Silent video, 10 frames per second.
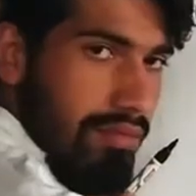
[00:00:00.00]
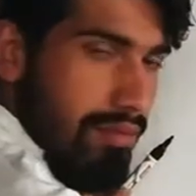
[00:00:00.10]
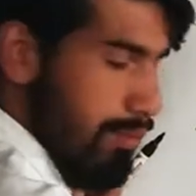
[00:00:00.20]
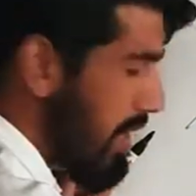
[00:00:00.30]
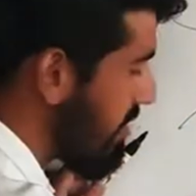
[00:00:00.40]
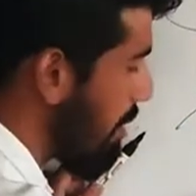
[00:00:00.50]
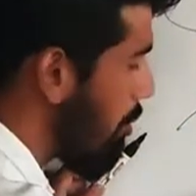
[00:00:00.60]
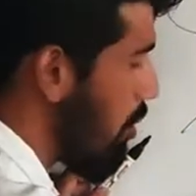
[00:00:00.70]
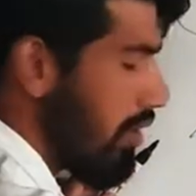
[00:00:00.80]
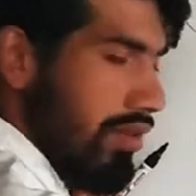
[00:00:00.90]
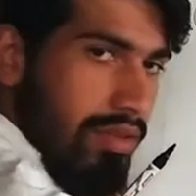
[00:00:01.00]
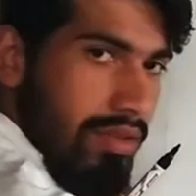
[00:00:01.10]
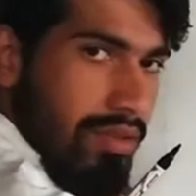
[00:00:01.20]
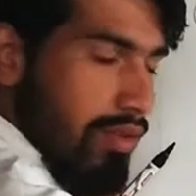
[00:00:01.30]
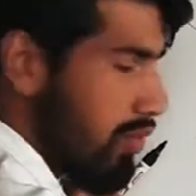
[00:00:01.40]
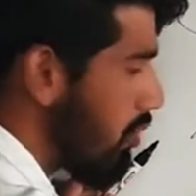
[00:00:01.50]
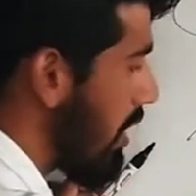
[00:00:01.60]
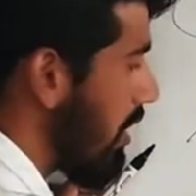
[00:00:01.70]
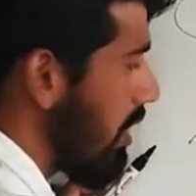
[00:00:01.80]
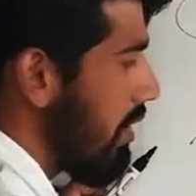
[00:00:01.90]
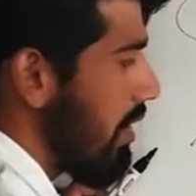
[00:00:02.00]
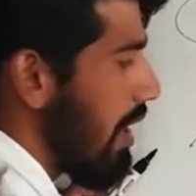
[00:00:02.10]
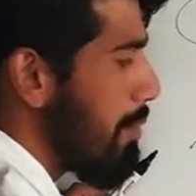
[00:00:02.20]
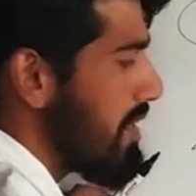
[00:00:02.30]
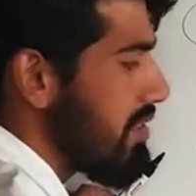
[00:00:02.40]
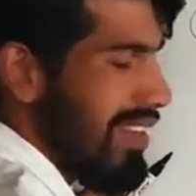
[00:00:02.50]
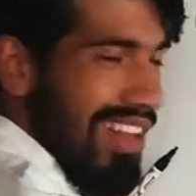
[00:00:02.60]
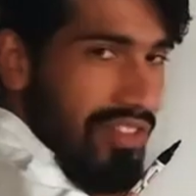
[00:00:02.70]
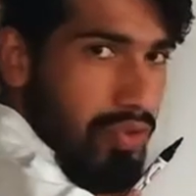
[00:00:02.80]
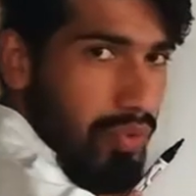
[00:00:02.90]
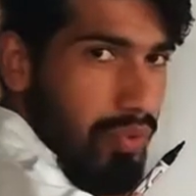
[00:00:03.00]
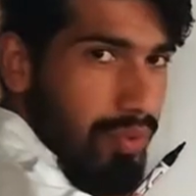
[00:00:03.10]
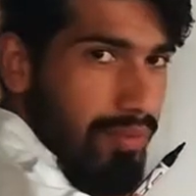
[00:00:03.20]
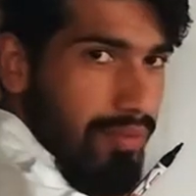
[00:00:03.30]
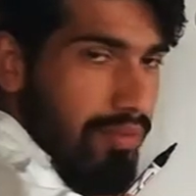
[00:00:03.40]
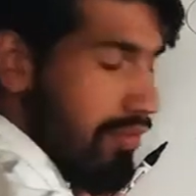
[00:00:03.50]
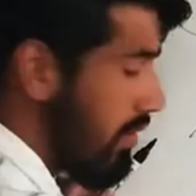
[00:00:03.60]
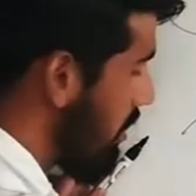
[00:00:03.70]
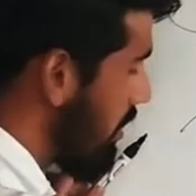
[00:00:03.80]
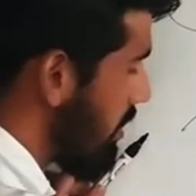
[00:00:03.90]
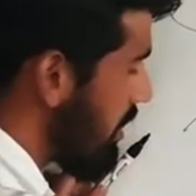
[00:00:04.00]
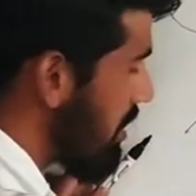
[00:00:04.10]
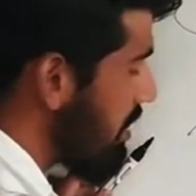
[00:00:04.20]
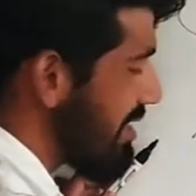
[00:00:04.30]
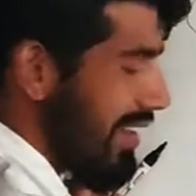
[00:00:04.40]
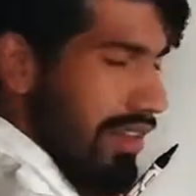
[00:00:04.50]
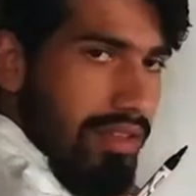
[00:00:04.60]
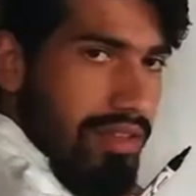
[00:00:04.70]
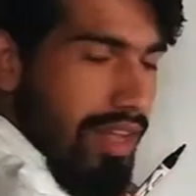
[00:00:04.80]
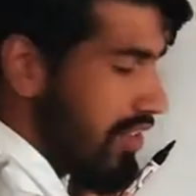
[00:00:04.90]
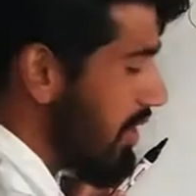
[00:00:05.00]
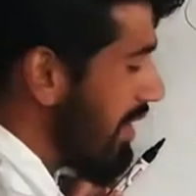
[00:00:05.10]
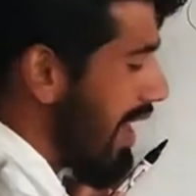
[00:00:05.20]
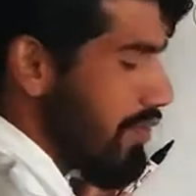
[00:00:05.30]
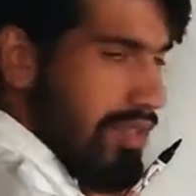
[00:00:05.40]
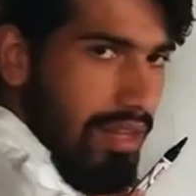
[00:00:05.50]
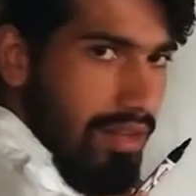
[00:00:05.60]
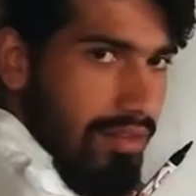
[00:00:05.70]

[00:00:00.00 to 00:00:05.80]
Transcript: makes a bond to the MSC class 2, the T cell, the T naive cell,